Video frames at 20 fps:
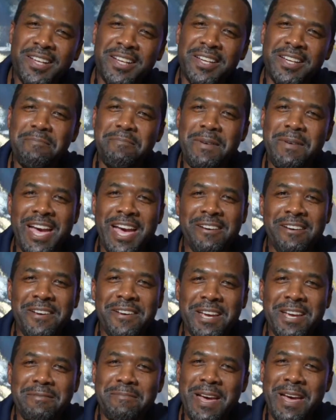The math
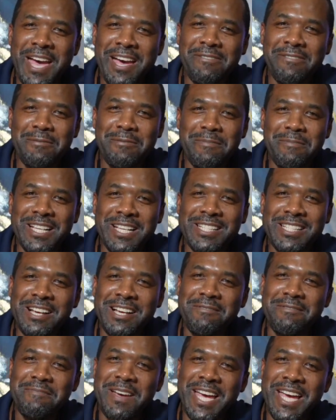ain't mathing, man.
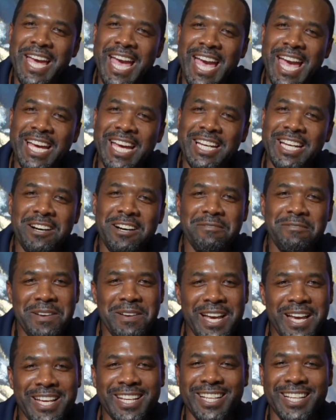Something ain't adding up,
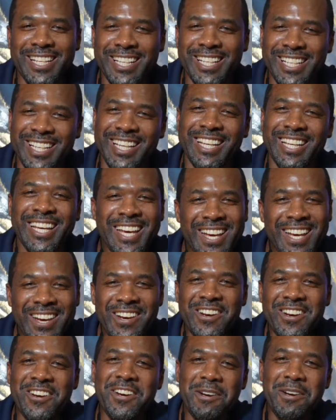man.
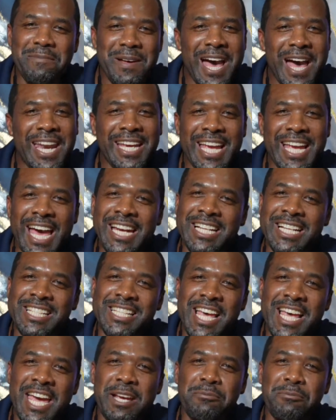Everybody got the
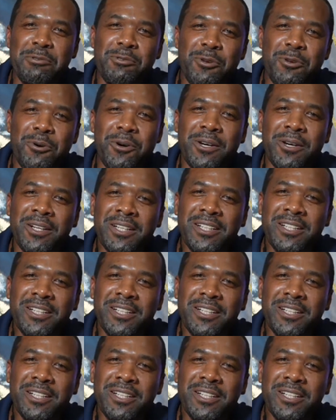same story.